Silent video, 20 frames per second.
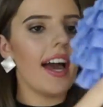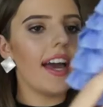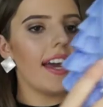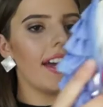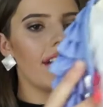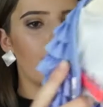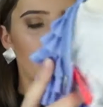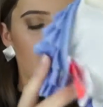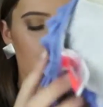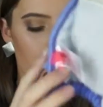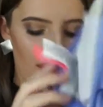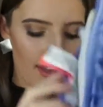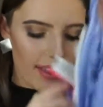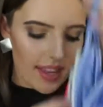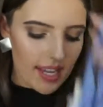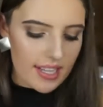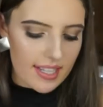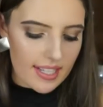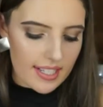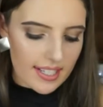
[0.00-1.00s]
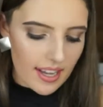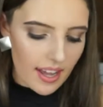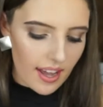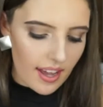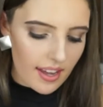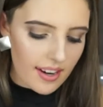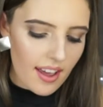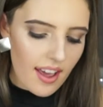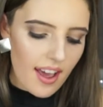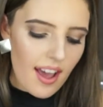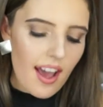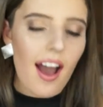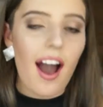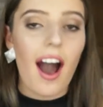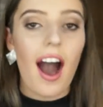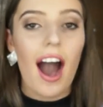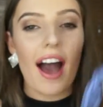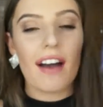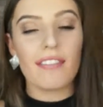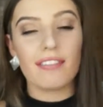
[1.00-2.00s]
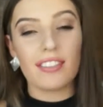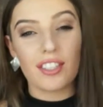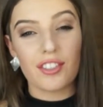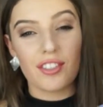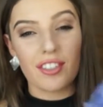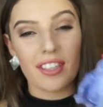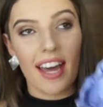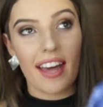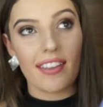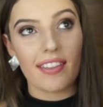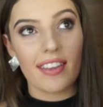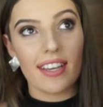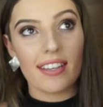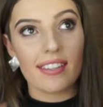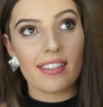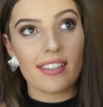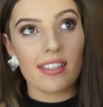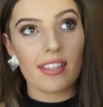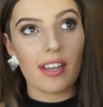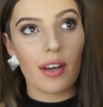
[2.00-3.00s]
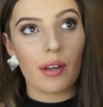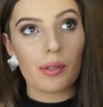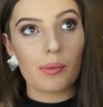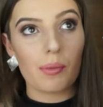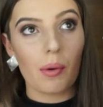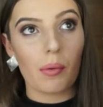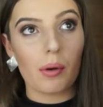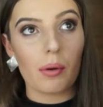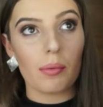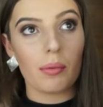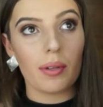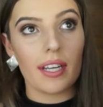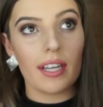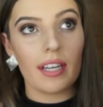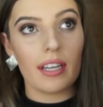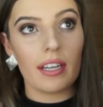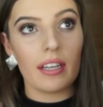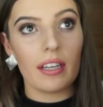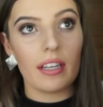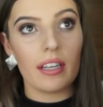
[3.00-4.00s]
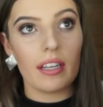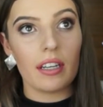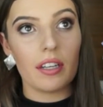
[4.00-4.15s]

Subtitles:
used to wear these a ton. I've literally had these since I was probably